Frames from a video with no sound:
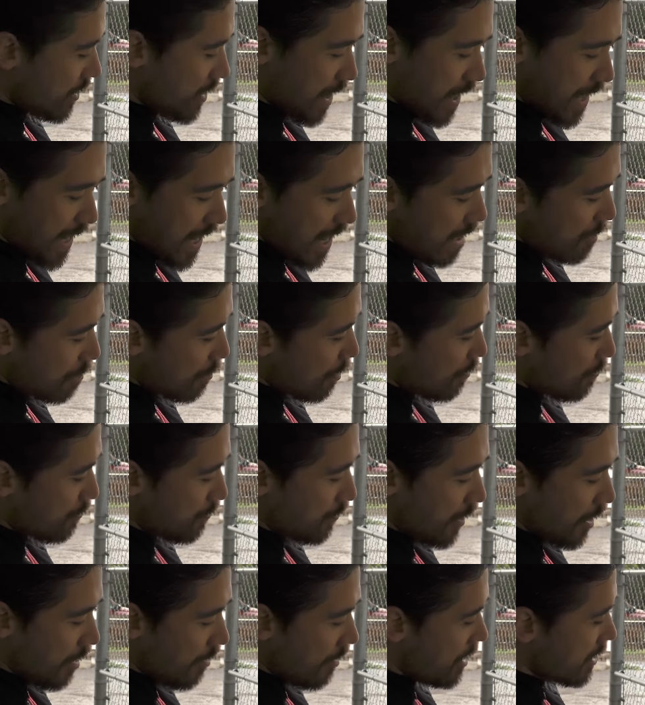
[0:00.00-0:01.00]
on the camera,
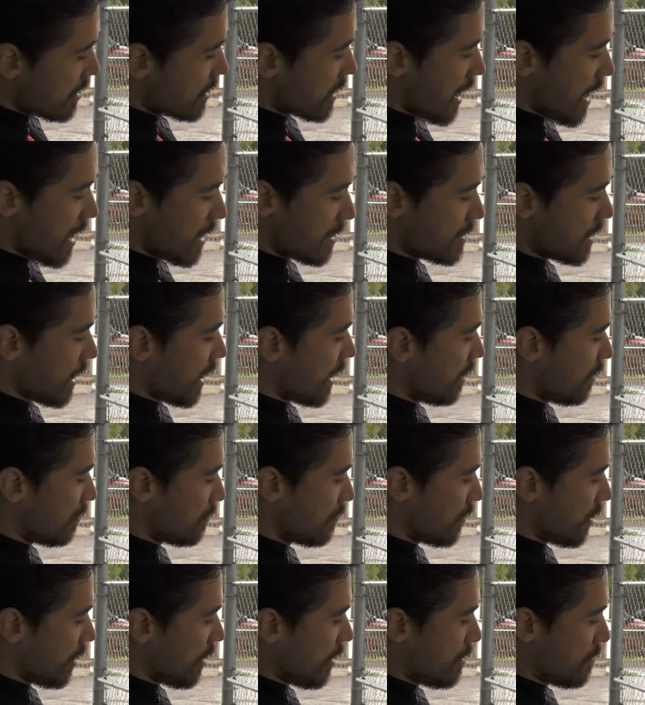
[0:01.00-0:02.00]
very
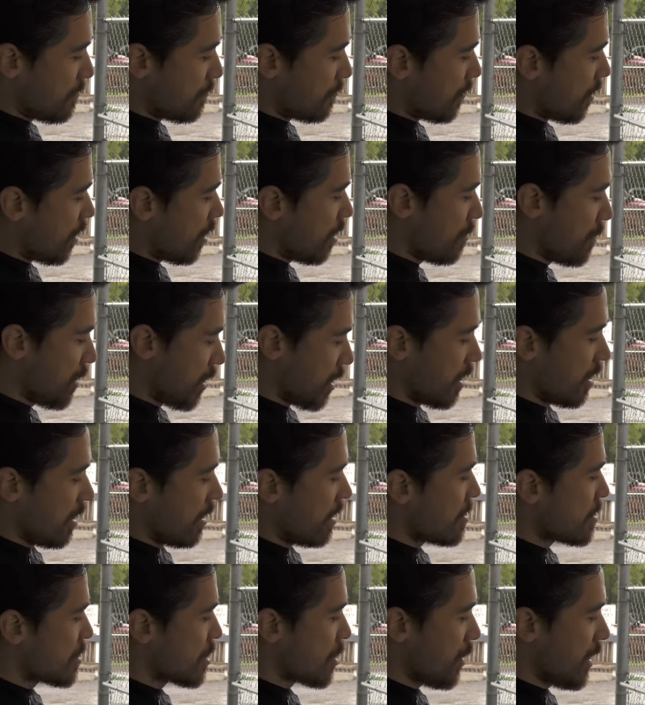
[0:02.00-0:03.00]
tactile, very firm. You're
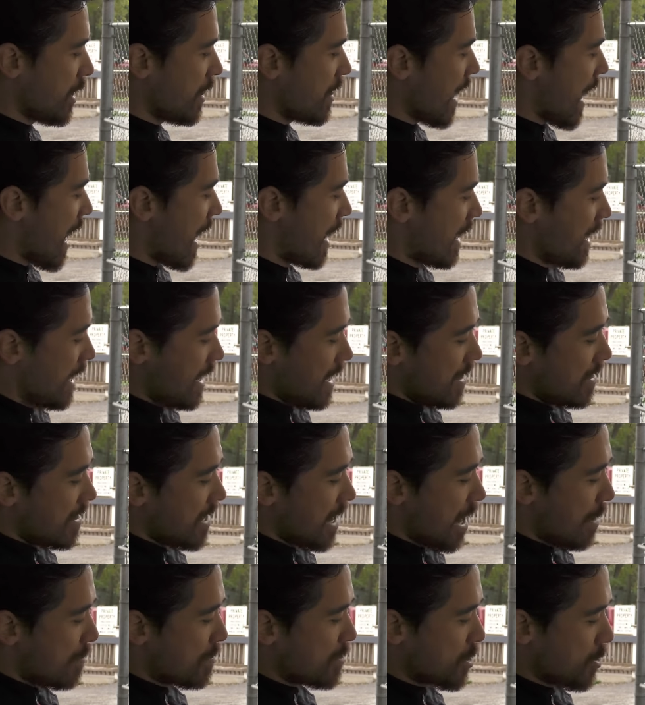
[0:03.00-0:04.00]
gonna enjoy that.
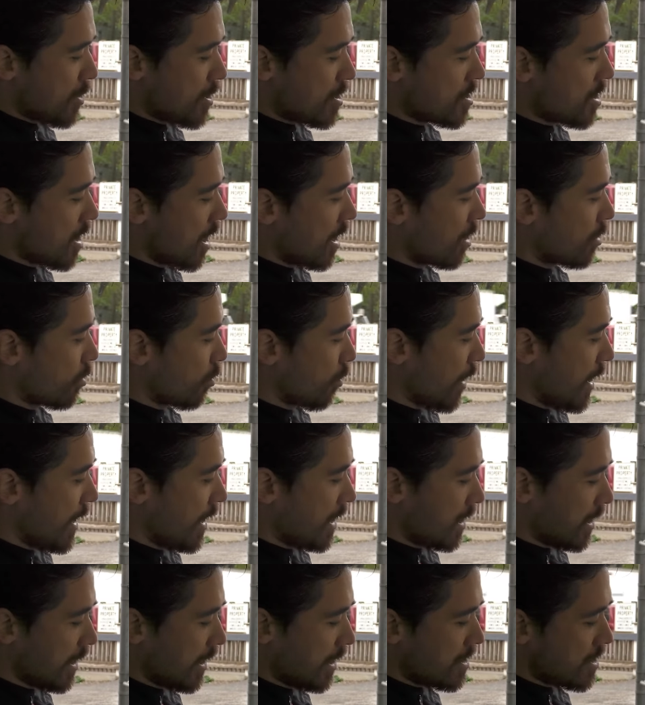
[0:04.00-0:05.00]
The aperture ring's got
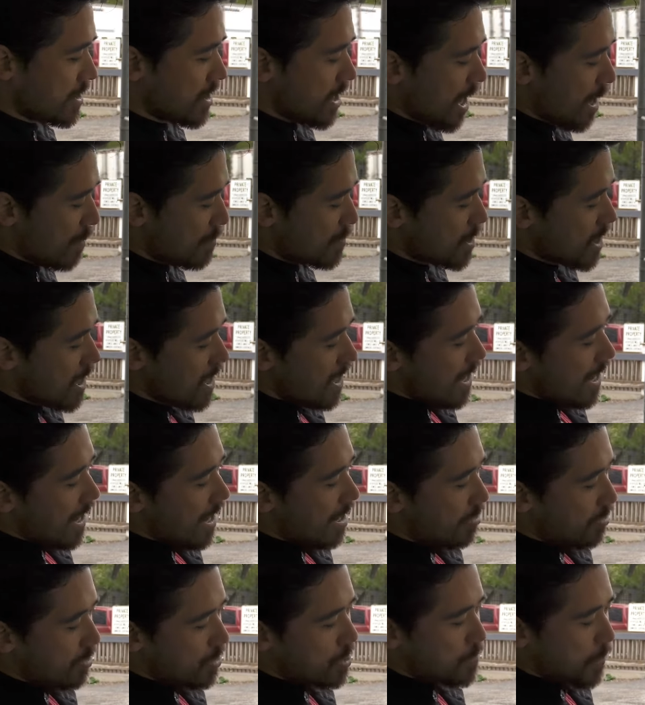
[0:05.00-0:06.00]
great click stops,
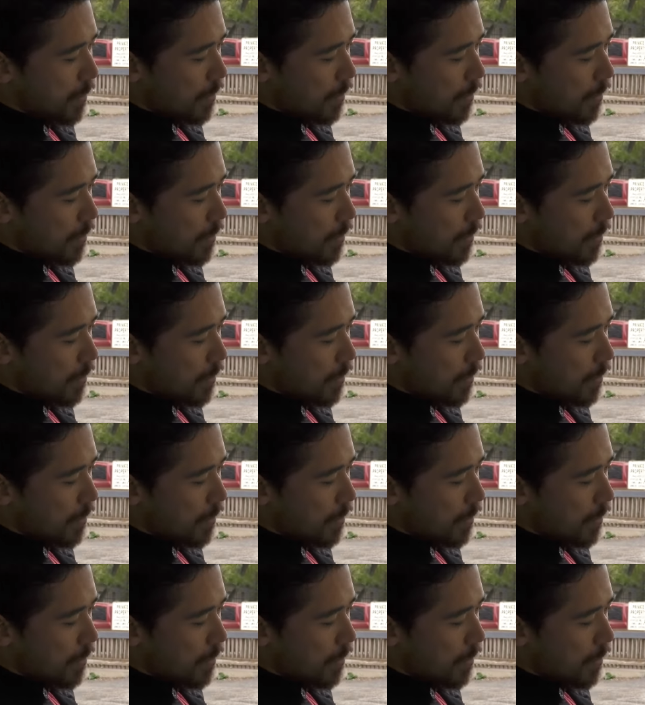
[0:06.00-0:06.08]
and her